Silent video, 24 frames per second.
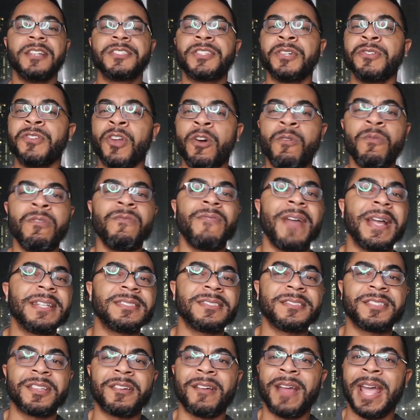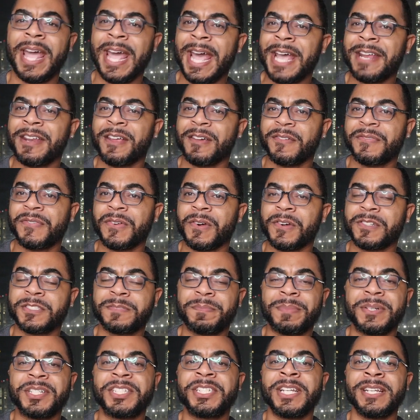So no one raises their hand at
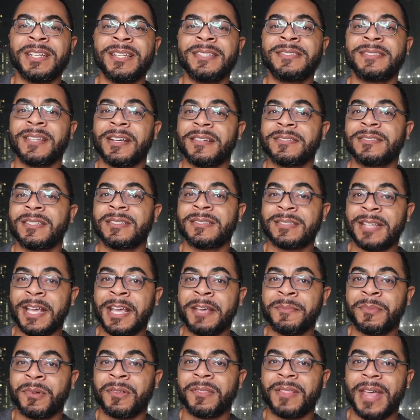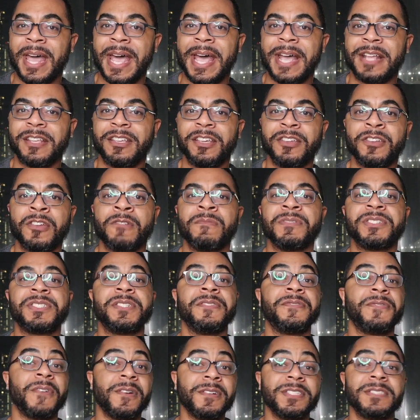first, but Jenny tells the table that, you know, when
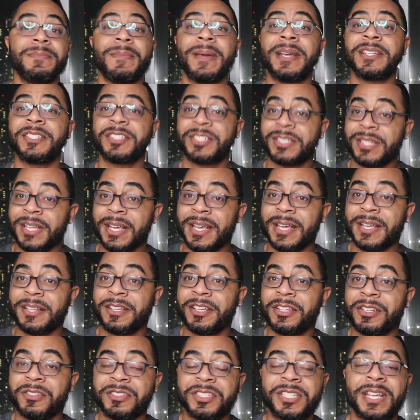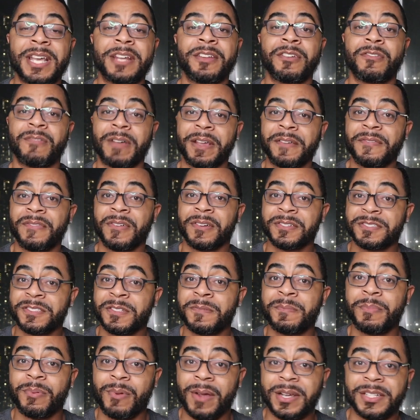she first met Jen, you know, she had a great first
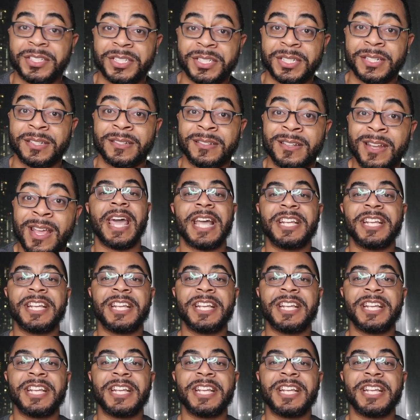impression.